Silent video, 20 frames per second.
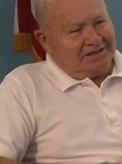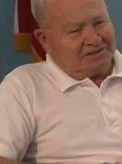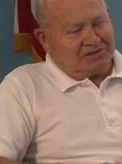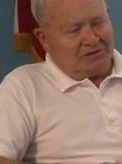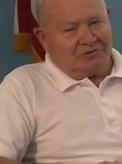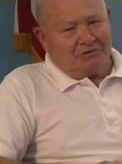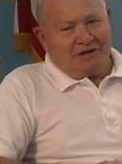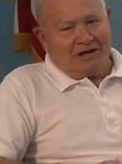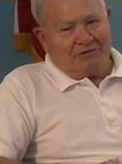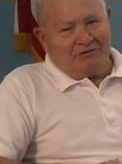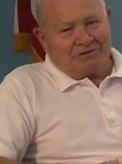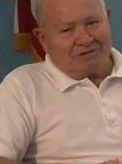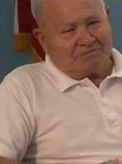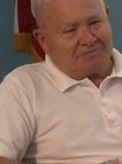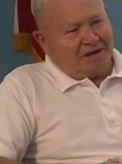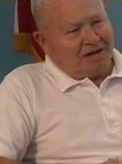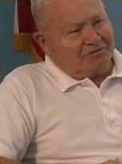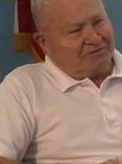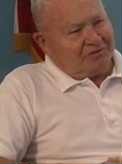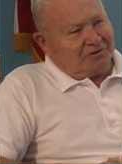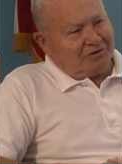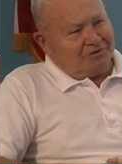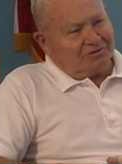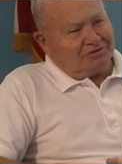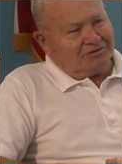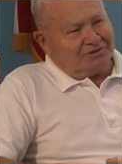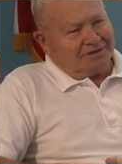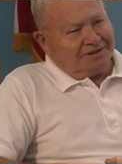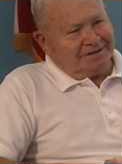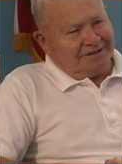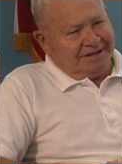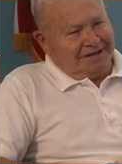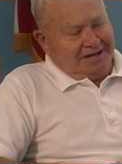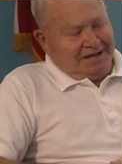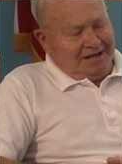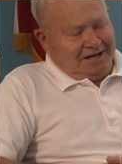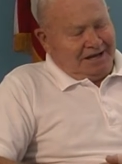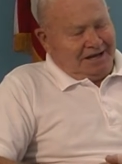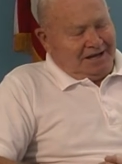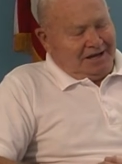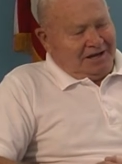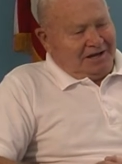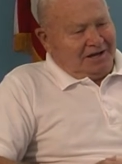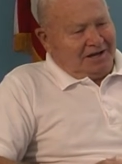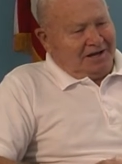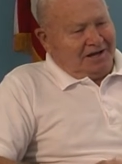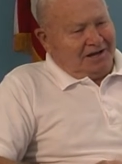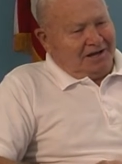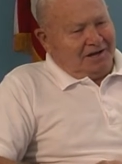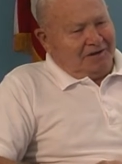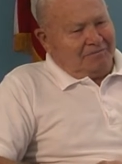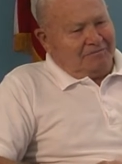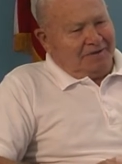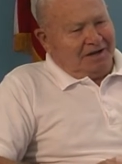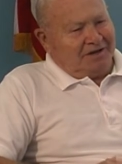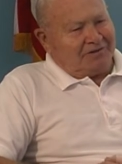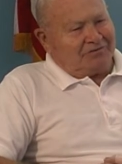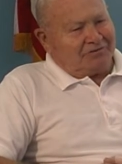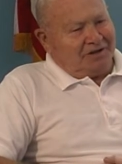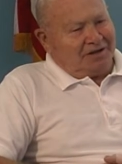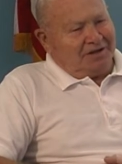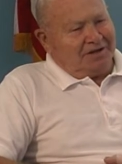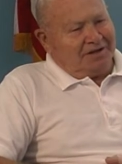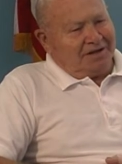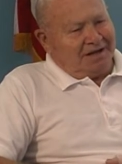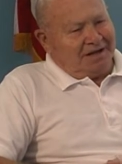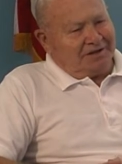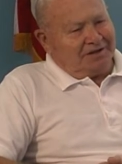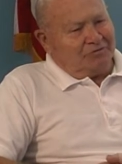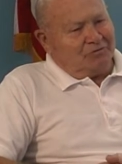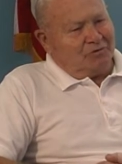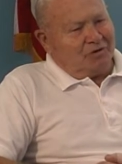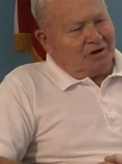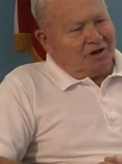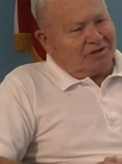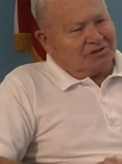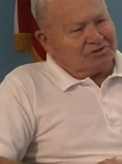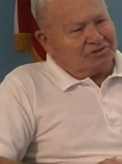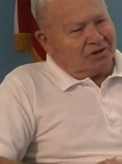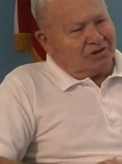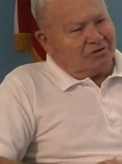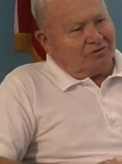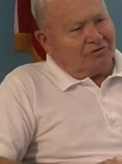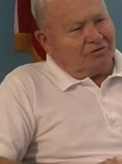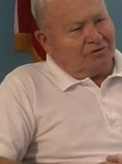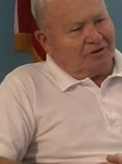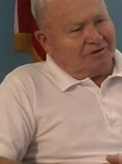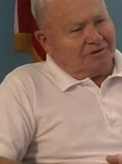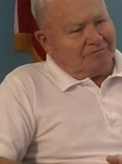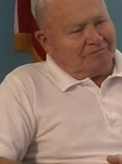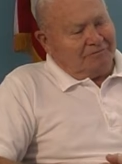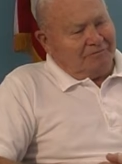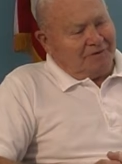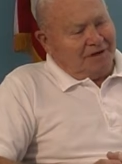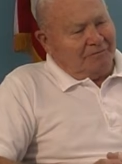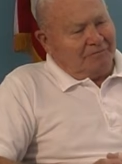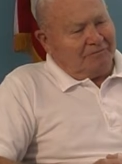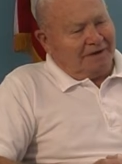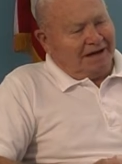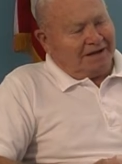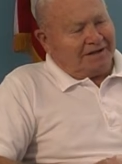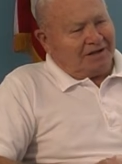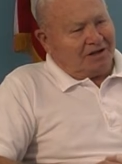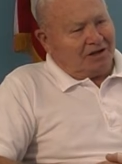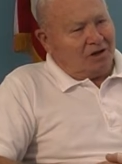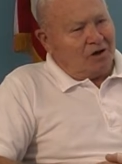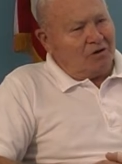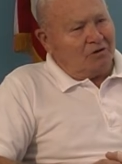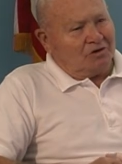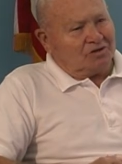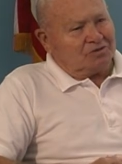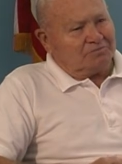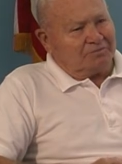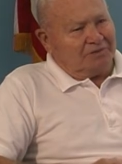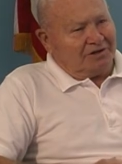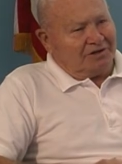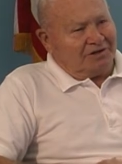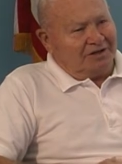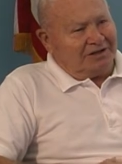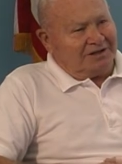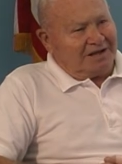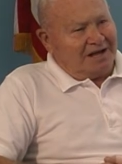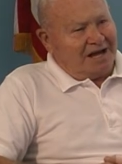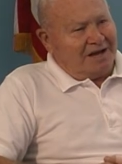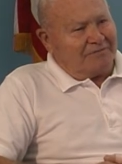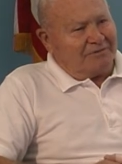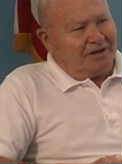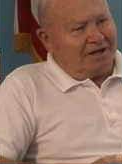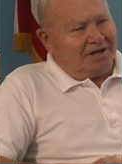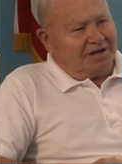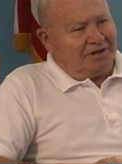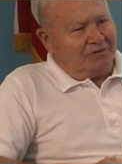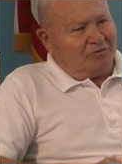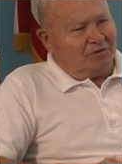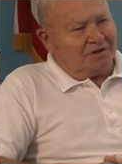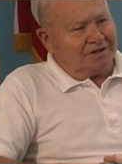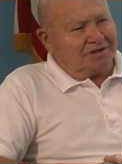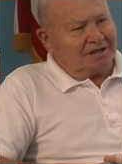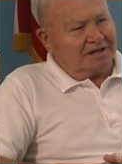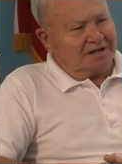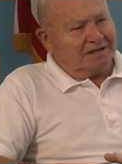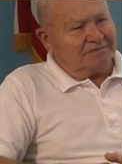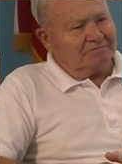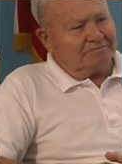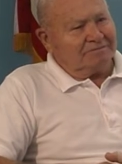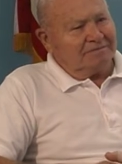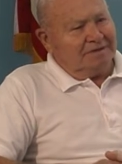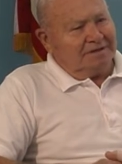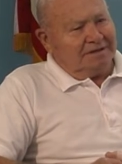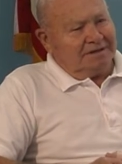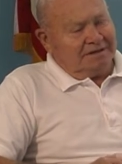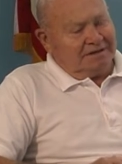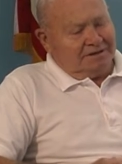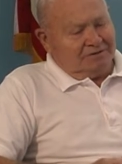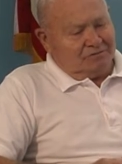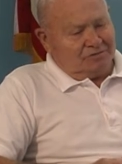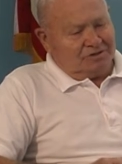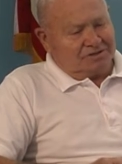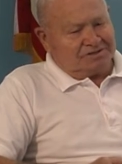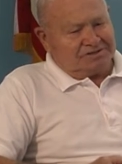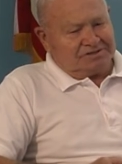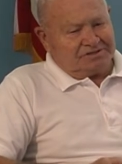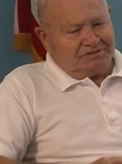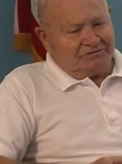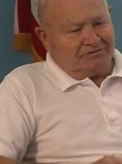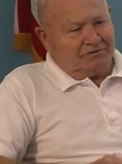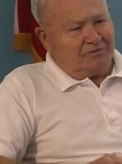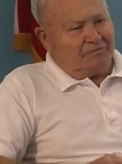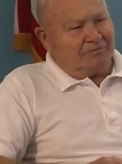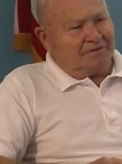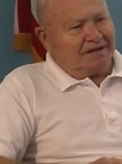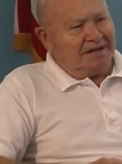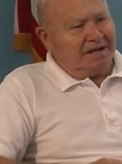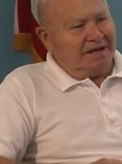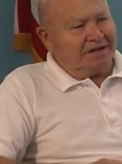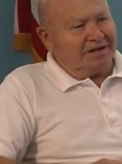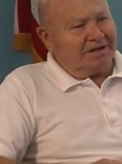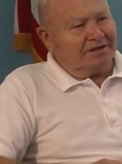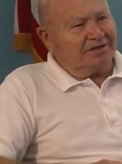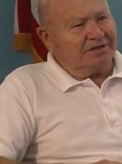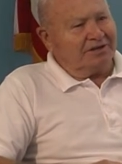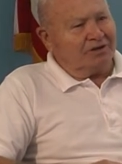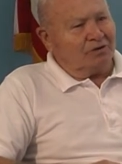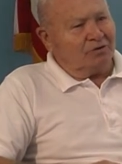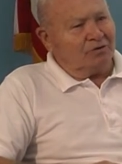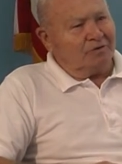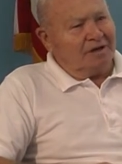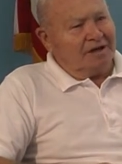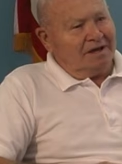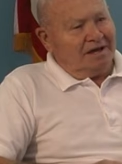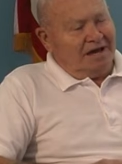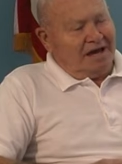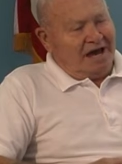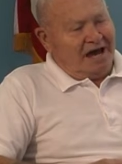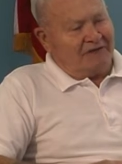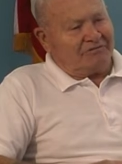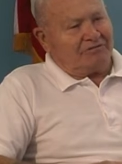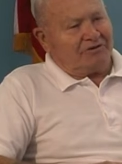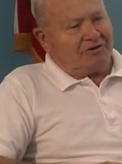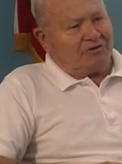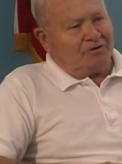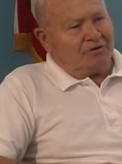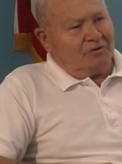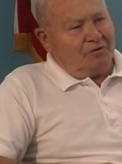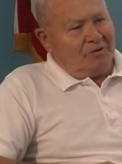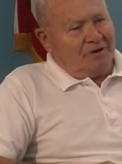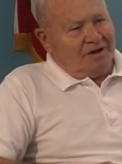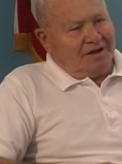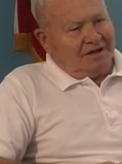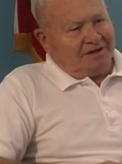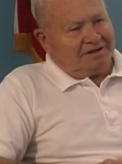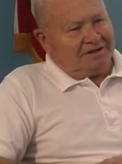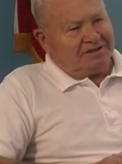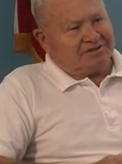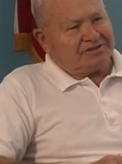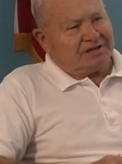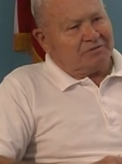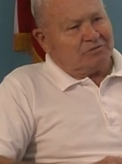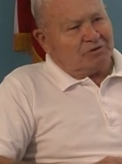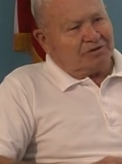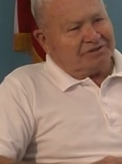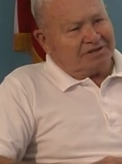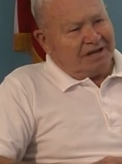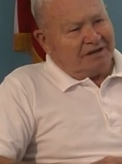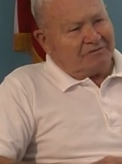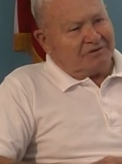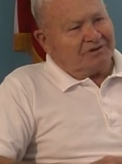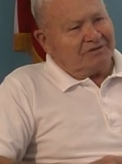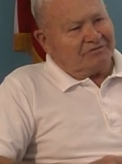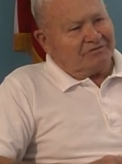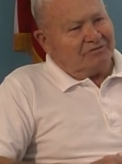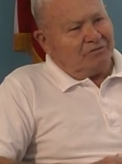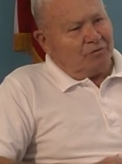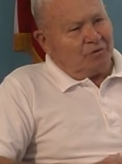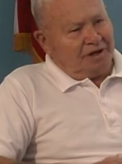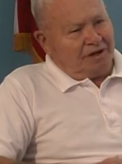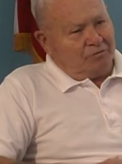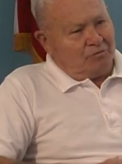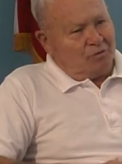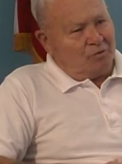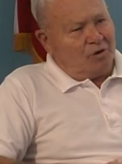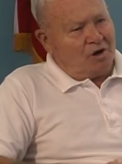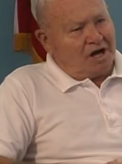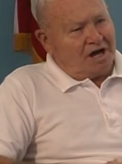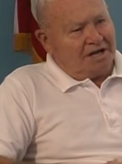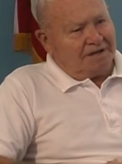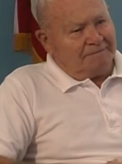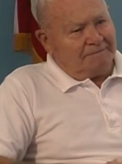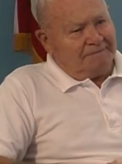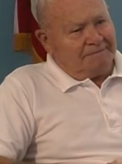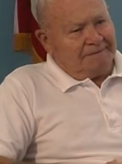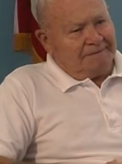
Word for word: So that was my first uh, entry, and where I served about the longest period of time, any one time, was and until after December 7th and 41.